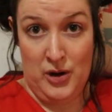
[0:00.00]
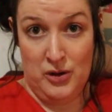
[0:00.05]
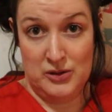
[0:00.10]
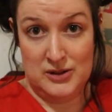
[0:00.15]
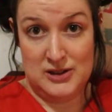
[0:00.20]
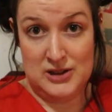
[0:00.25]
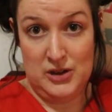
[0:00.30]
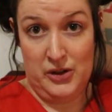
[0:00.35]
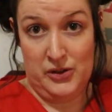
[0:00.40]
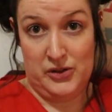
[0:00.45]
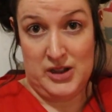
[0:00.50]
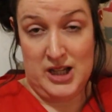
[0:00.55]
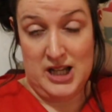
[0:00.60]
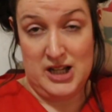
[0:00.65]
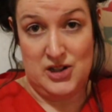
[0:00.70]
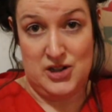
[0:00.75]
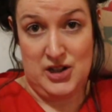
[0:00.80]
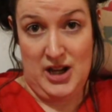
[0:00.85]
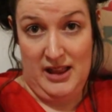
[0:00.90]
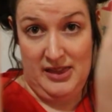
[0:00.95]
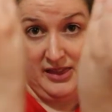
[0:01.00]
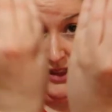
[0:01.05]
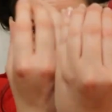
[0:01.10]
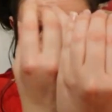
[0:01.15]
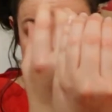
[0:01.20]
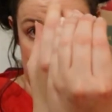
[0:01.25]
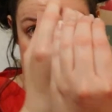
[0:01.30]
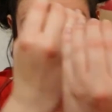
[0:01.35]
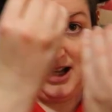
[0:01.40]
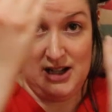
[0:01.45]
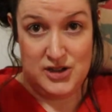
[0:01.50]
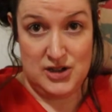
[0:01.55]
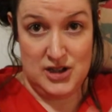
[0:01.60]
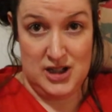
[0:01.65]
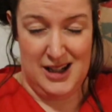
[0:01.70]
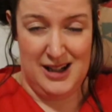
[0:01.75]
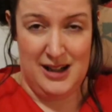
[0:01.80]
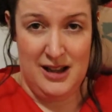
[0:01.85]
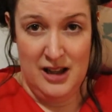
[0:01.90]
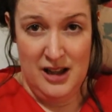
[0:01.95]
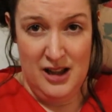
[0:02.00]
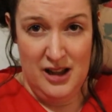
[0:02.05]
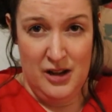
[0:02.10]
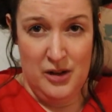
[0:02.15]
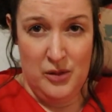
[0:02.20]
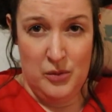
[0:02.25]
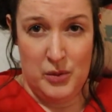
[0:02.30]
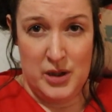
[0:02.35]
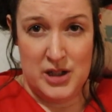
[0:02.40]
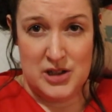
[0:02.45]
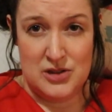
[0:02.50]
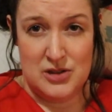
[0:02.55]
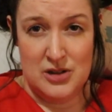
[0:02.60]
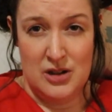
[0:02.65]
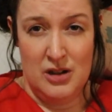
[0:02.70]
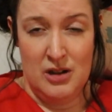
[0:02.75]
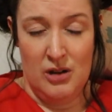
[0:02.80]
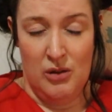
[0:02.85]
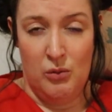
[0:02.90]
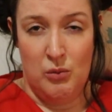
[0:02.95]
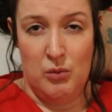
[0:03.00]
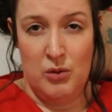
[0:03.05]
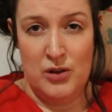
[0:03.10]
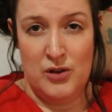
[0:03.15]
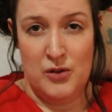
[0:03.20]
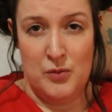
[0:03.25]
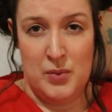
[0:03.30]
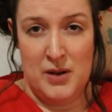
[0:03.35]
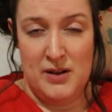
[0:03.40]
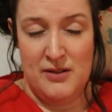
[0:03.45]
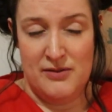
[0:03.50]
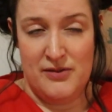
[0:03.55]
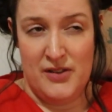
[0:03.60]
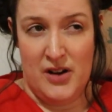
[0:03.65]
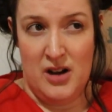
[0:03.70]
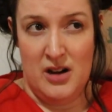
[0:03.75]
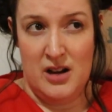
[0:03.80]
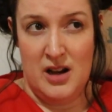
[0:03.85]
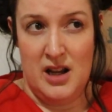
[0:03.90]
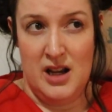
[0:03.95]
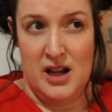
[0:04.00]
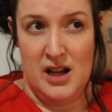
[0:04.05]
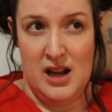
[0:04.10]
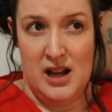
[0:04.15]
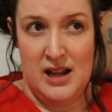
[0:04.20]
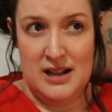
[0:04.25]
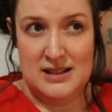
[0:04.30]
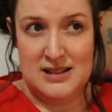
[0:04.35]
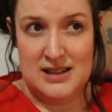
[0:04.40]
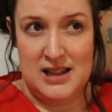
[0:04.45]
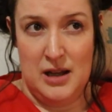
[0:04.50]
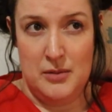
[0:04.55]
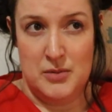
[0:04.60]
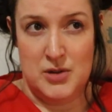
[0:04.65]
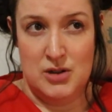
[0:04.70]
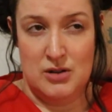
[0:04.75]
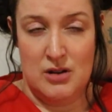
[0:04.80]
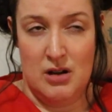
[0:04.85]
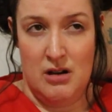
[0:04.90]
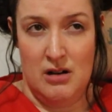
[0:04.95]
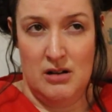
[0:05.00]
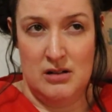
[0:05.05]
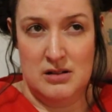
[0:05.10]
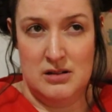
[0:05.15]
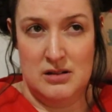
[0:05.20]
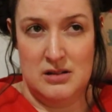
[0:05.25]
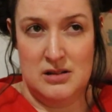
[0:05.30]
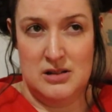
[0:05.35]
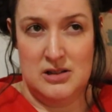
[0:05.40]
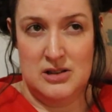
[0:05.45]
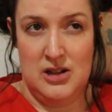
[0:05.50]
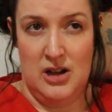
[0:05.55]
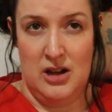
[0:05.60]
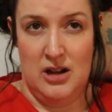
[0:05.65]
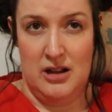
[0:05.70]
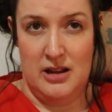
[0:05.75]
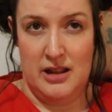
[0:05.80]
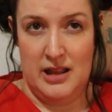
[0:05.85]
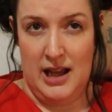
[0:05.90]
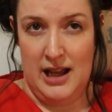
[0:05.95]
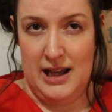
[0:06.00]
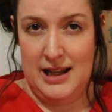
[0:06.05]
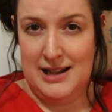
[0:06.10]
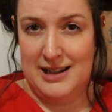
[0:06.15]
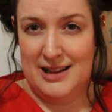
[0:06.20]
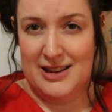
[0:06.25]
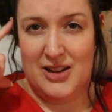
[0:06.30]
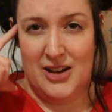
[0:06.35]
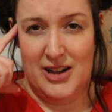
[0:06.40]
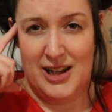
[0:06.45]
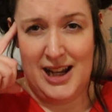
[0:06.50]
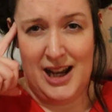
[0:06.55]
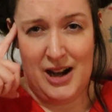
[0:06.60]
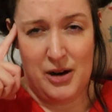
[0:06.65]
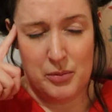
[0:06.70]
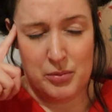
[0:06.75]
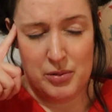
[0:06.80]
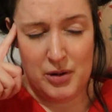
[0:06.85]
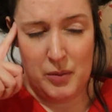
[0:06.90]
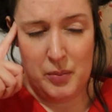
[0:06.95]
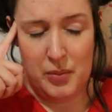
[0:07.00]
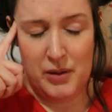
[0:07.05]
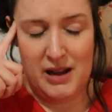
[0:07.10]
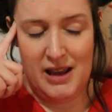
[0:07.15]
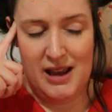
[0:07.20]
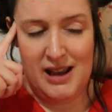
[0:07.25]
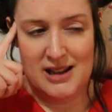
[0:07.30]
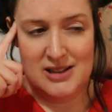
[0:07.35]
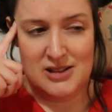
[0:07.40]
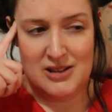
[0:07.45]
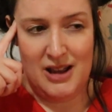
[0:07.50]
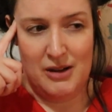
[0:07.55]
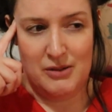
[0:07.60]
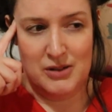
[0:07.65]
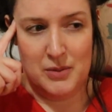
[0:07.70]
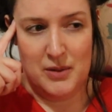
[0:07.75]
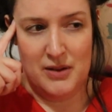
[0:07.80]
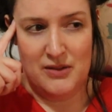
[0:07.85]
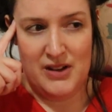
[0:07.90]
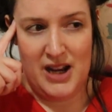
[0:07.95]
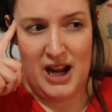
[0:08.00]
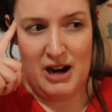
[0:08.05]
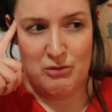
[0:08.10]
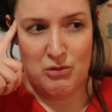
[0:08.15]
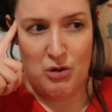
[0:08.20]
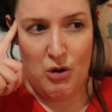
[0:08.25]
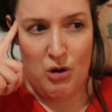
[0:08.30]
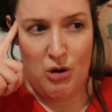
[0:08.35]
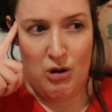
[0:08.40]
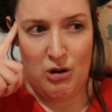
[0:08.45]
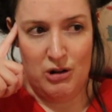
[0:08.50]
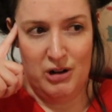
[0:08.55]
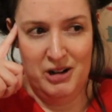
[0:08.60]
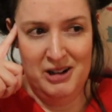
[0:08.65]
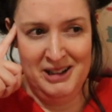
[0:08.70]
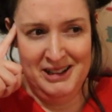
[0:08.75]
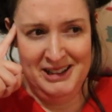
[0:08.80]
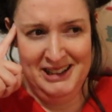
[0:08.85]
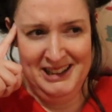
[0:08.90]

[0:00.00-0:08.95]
long sausage and then attach it, which would have been fine, except you can't turn that inside out properly, so that was a bit of an error.